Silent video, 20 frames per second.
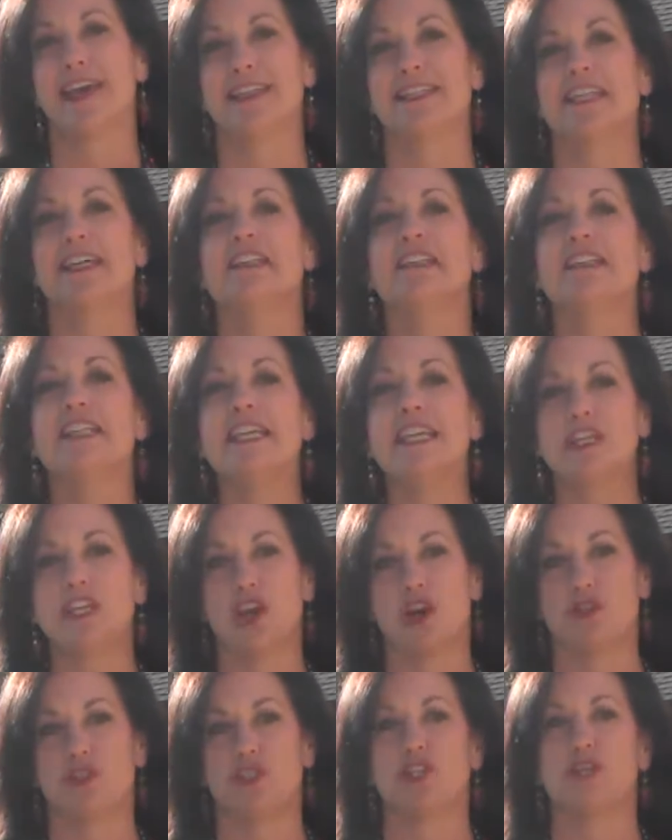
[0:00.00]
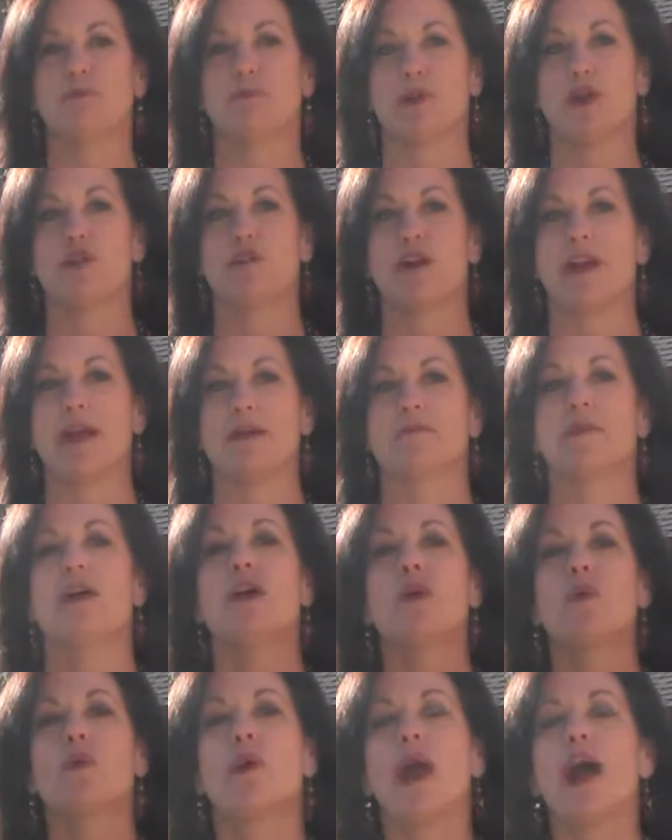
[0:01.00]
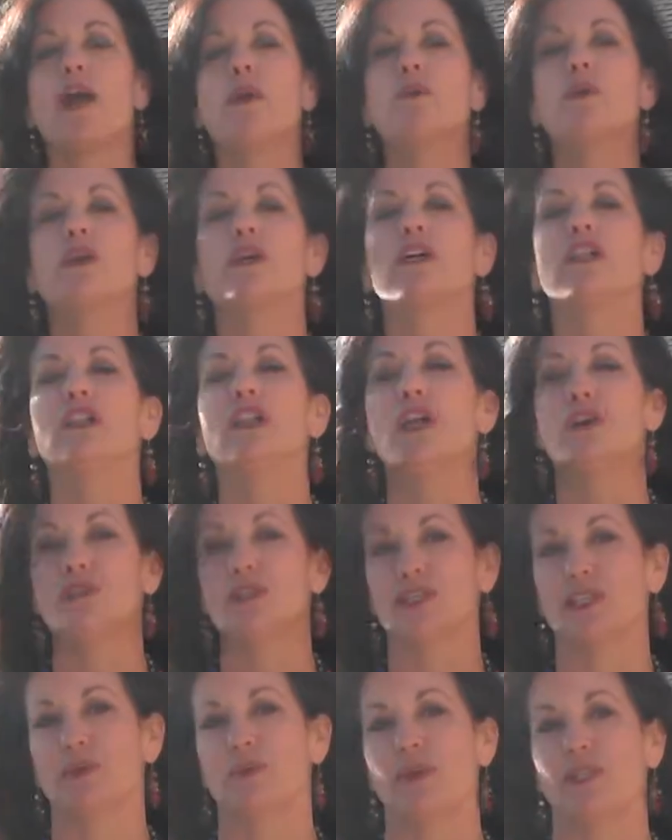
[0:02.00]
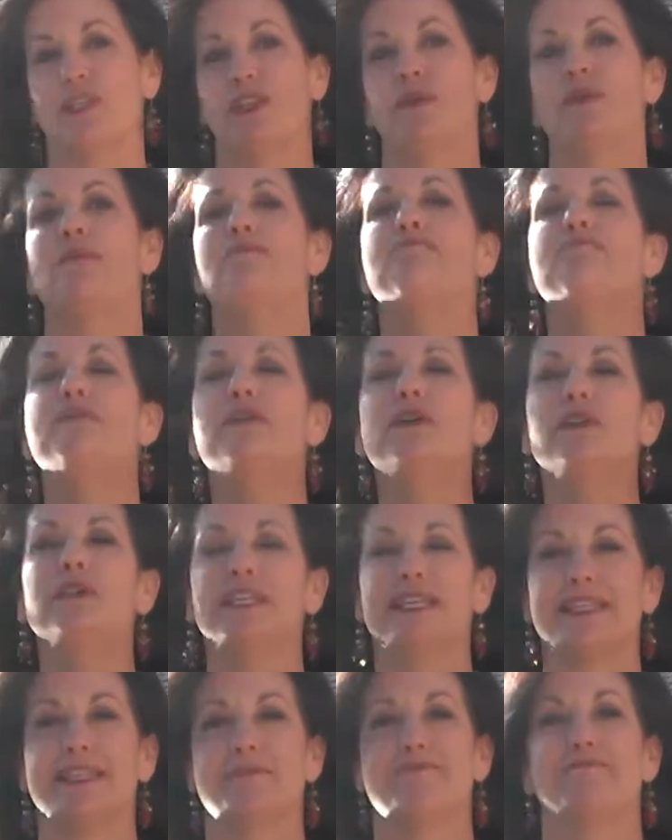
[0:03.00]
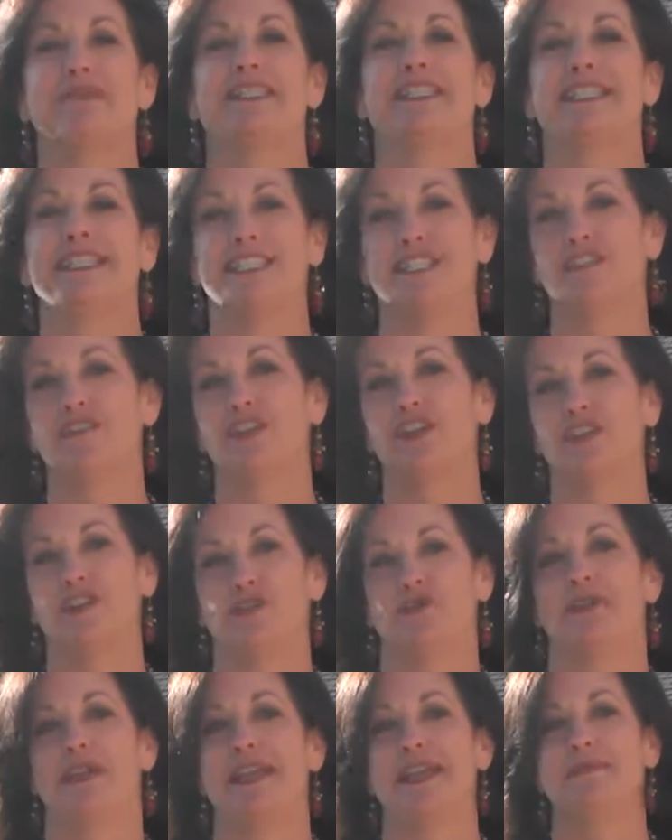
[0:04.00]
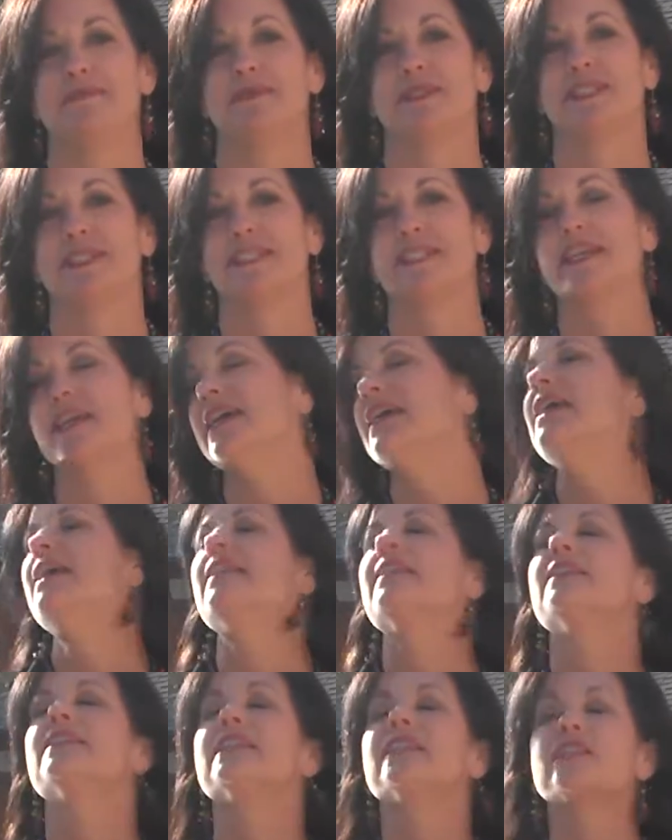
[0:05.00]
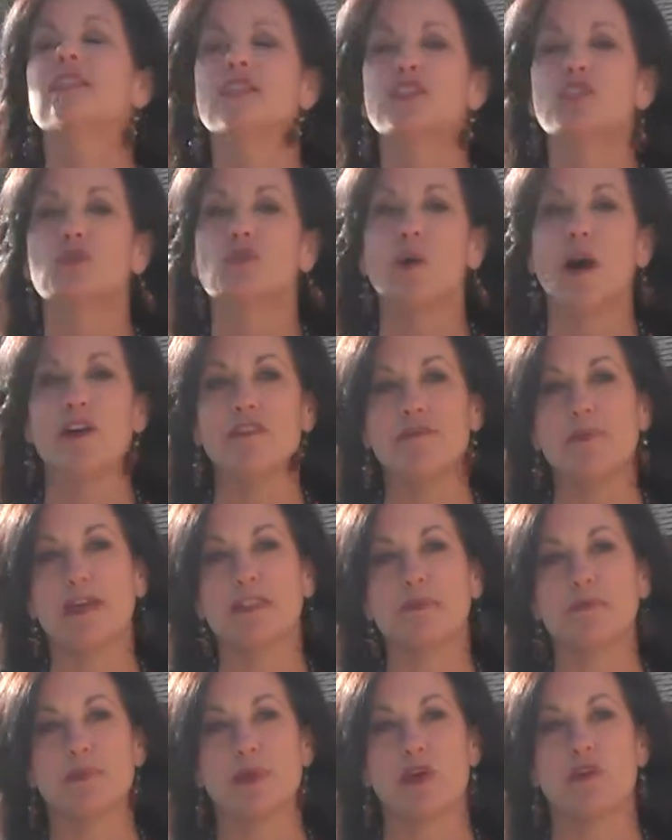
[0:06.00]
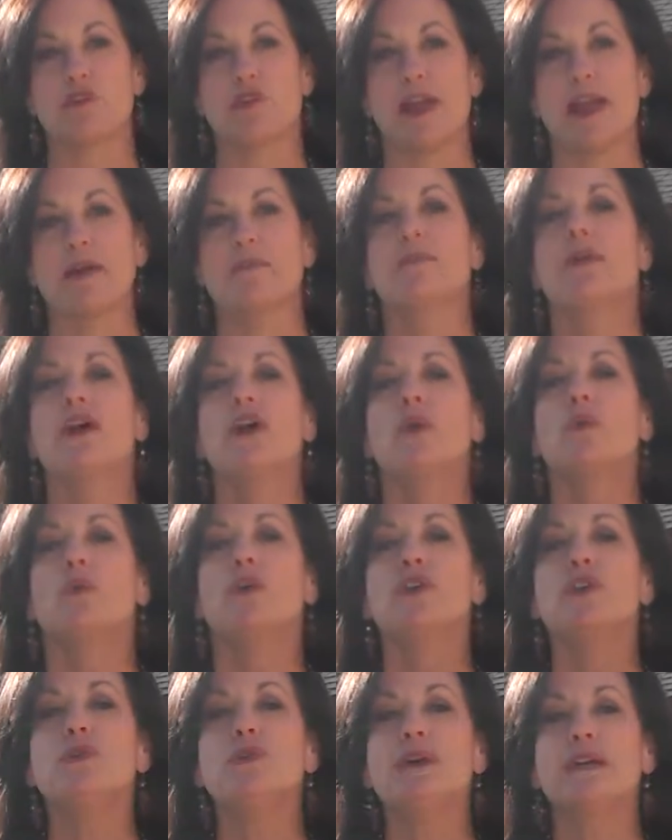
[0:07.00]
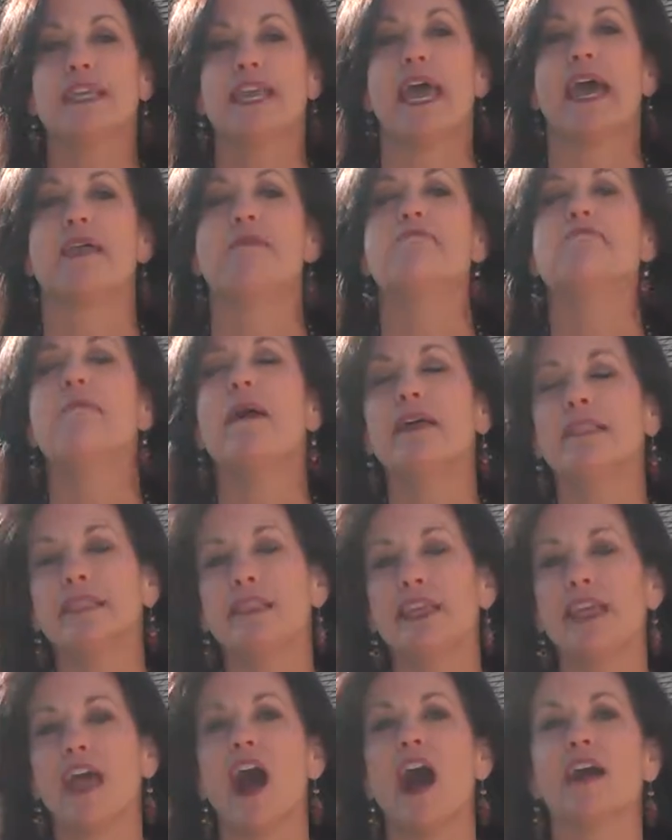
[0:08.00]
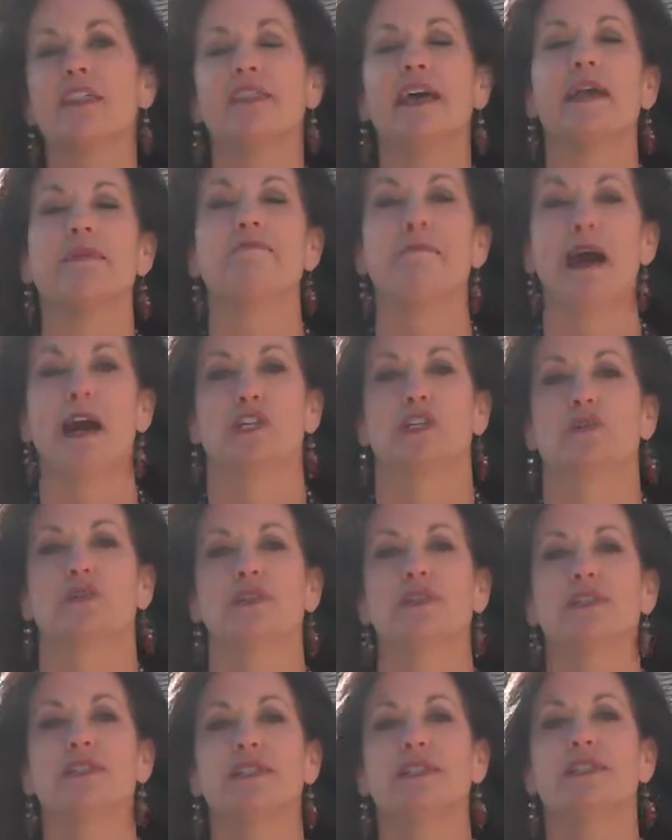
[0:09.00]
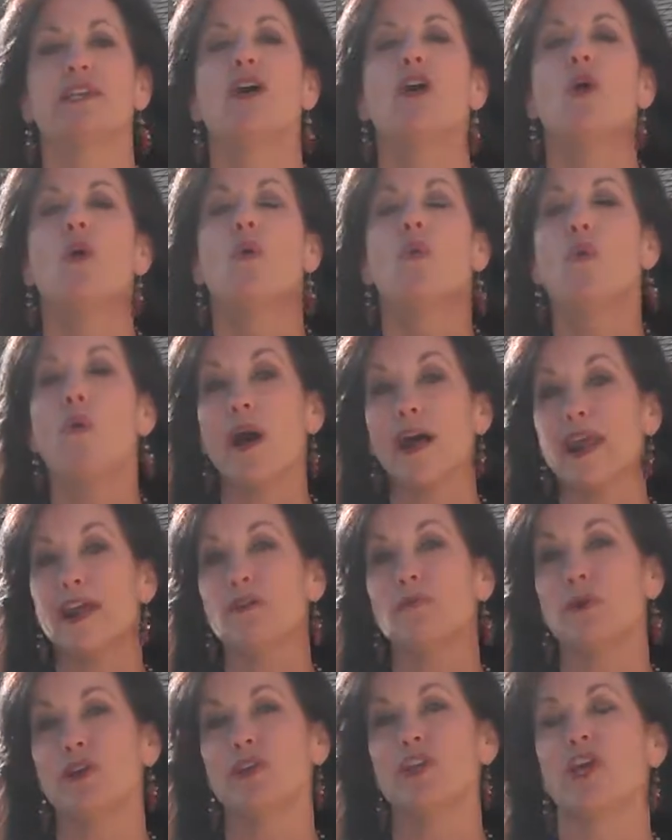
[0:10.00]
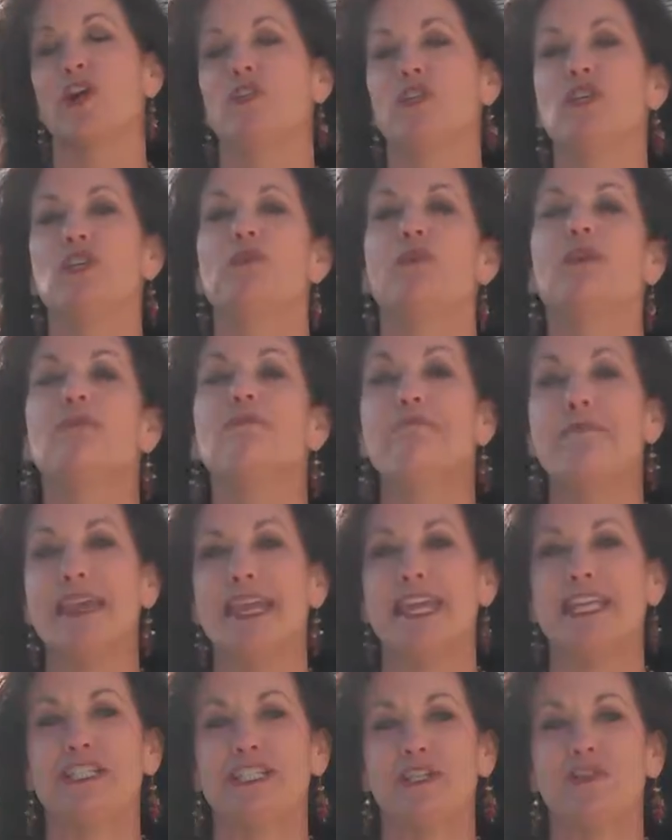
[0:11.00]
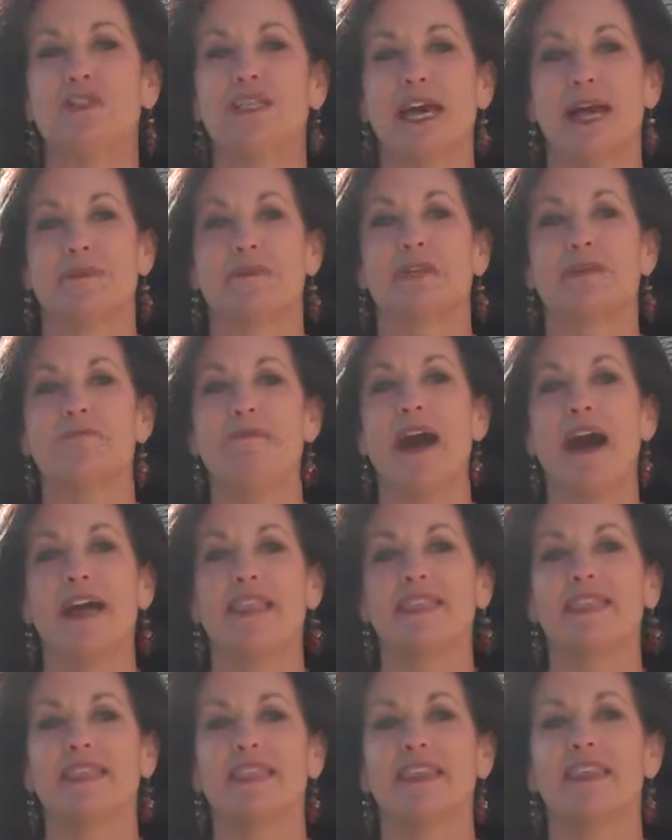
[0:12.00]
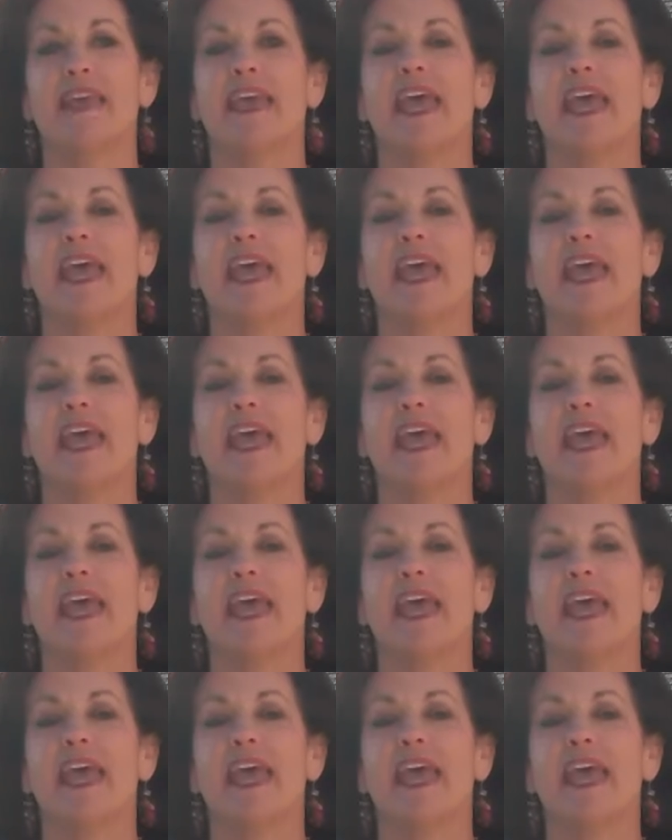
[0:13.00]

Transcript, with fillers: end elite coaching program where I work closely with you in building the business of your dreams. This is a 12 month program where you will get monthly online modules, one on one coaching with me two times a month,